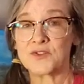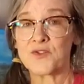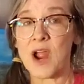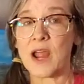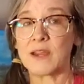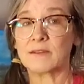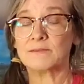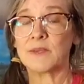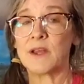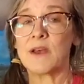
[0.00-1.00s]
dry.
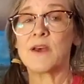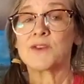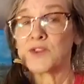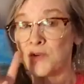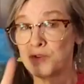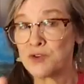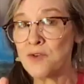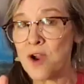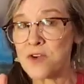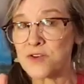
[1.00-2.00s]
So 2
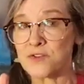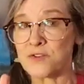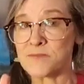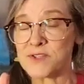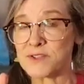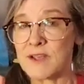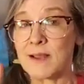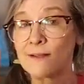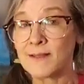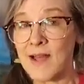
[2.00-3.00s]
art terms.
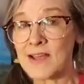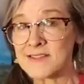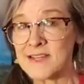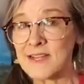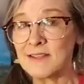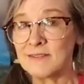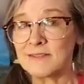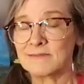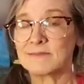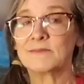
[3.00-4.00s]
Glossy
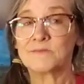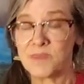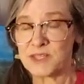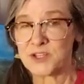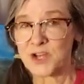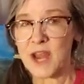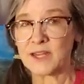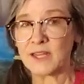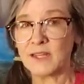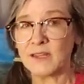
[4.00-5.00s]
means
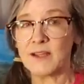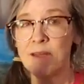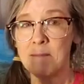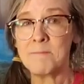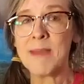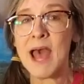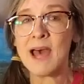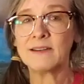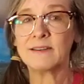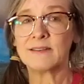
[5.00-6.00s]
shiny.
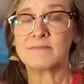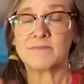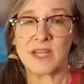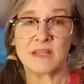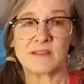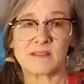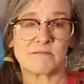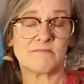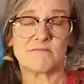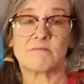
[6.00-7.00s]
Matte means
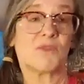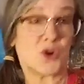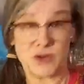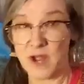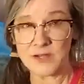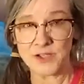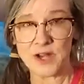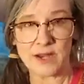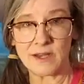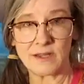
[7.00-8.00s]
not
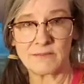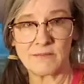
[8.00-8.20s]
shiny.